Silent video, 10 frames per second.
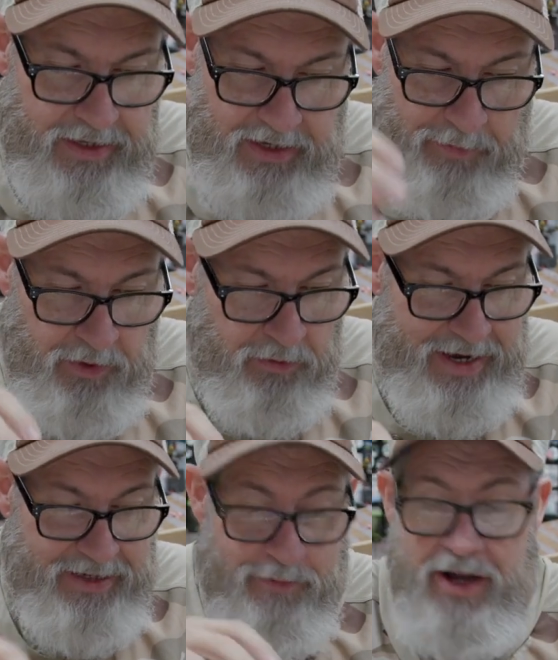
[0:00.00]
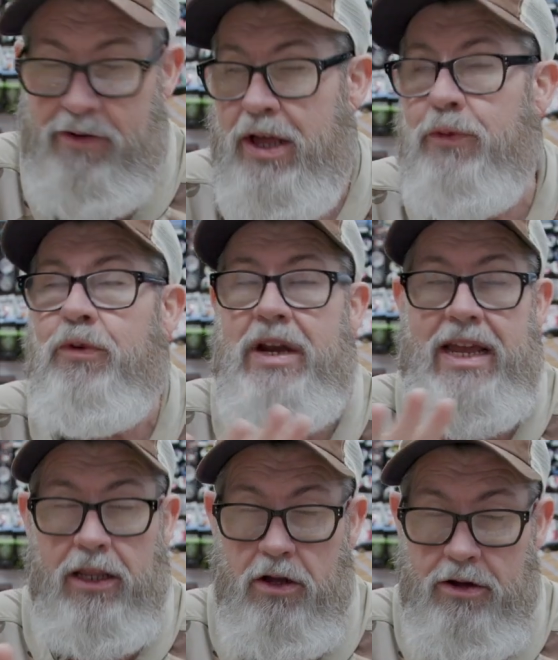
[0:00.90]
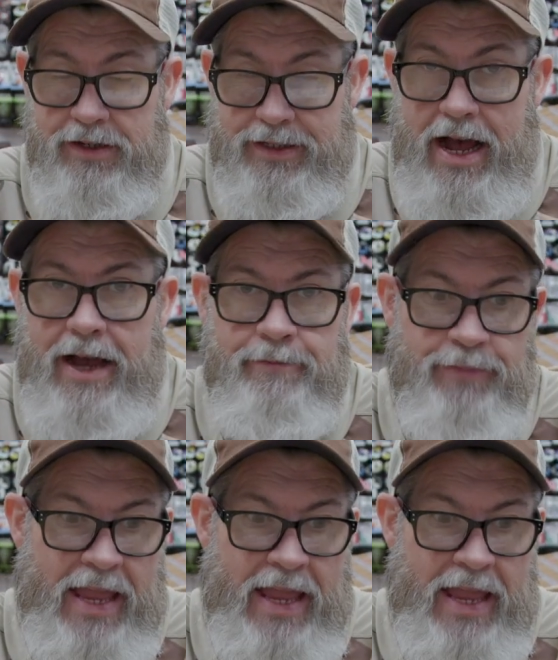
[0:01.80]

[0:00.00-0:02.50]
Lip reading: Tippet rings have been around for a long time.